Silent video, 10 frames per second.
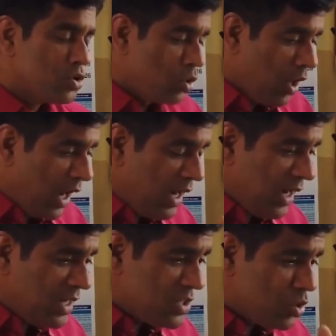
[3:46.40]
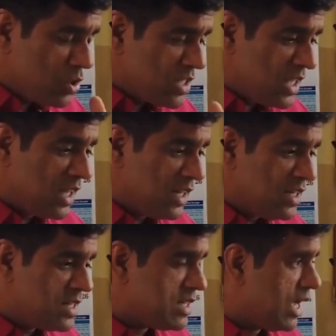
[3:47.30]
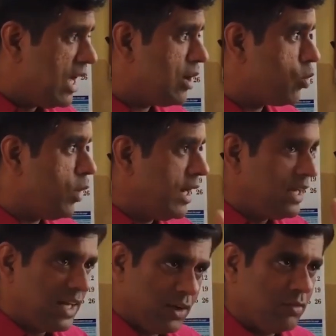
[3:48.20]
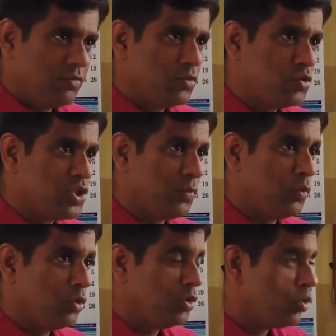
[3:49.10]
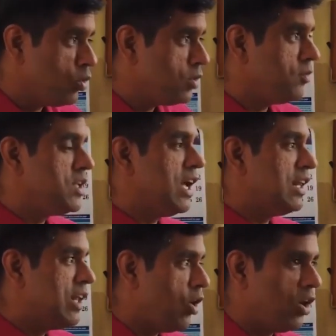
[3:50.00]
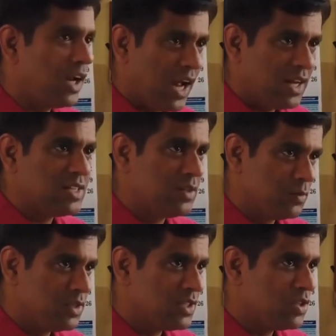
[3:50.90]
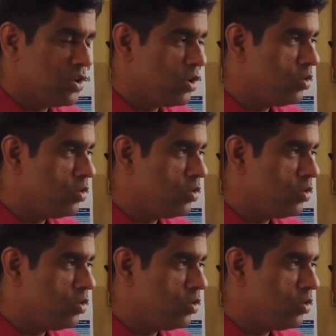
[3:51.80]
So unless those signals are quite enough to support the growth of the other organisms,